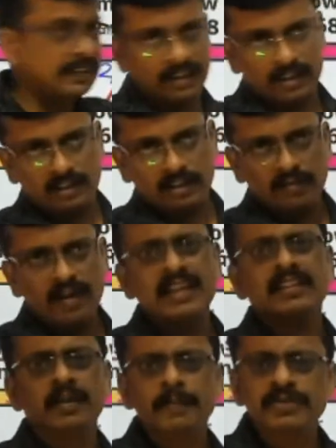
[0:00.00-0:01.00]
there. What
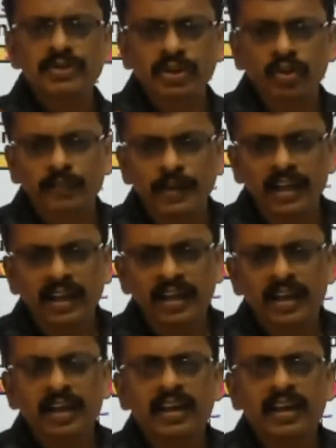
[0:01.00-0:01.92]
is the percentage of B?